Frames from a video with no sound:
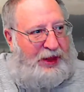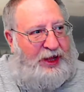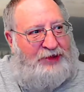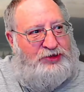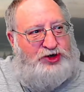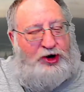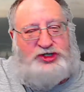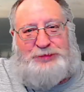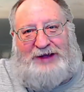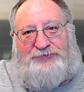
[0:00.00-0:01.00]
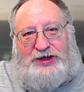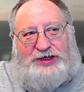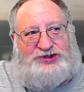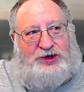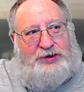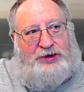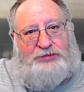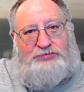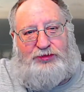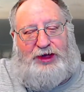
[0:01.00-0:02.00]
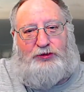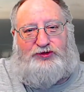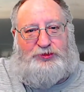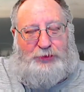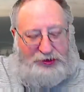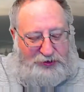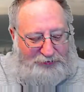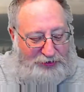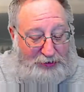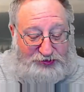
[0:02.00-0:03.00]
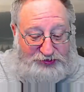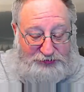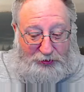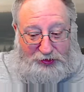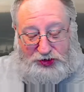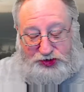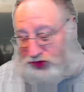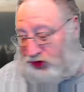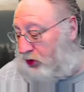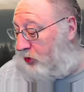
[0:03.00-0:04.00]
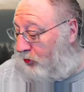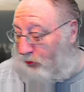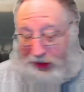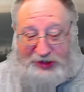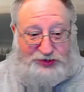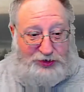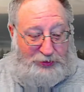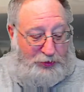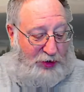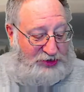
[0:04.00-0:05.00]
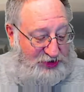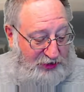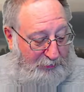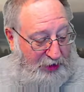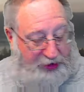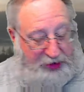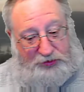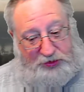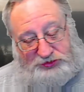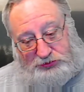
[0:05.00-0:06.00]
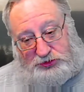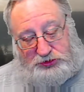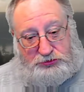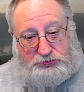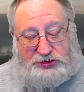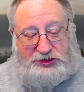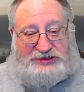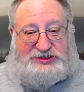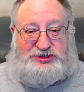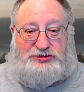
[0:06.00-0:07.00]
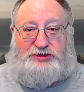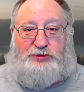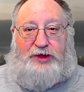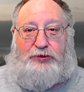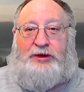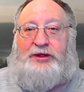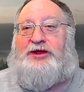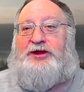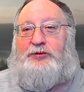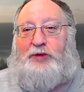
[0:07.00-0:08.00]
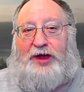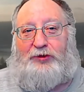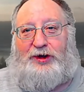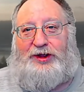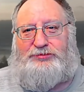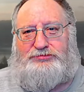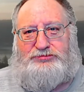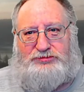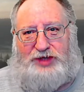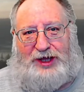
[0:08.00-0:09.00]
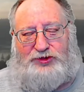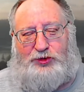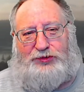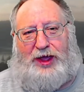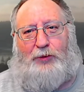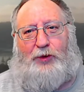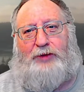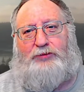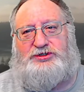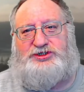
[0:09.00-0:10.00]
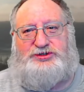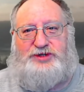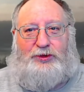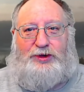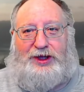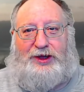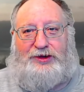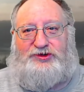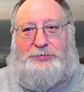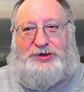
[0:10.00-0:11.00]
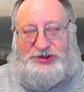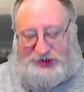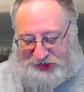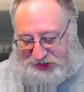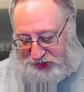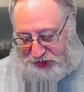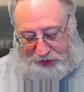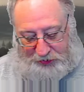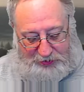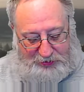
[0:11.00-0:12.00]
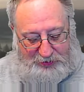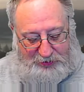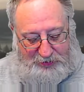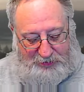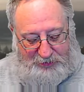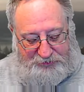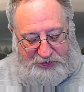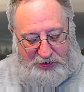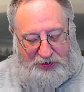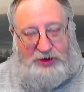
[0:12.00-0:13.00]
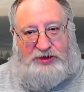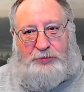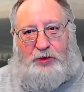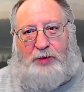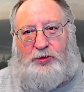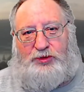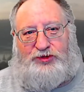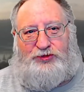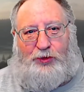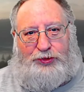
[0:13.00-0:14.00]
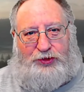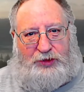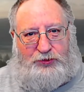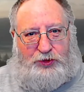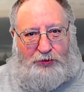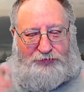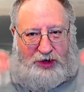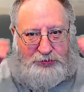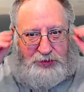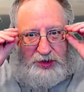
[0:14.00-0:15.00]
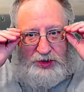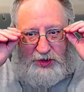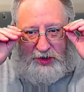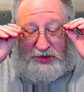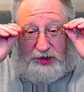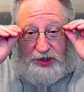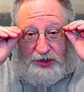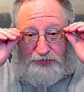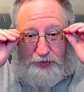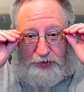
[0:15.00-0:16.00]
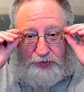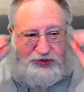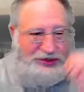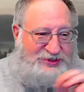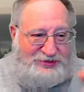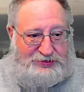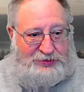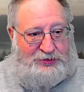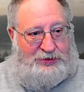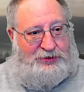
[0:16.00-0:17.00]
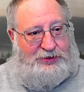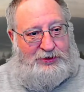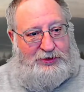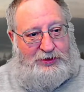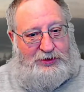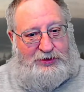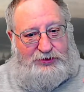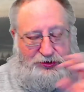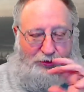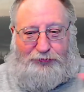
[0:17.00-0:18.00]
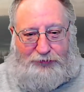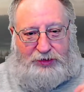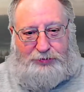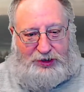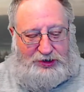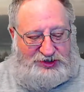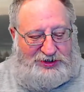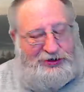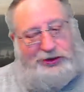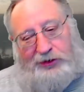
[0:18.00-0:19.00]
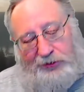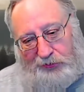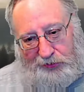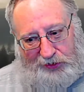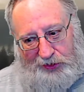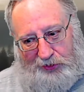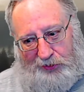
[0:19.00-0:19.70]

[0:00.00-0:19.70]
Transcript: and the chargeback fees on thousands upon th- thousands of donations will actually end up costing them money, and that's what they don't want. So they'd rather rather not do it that way, which you know, again, it's a business decision. The problem with this whole thing with GoFundMe and the Canadian truckers isn't that GoFundMe is clearly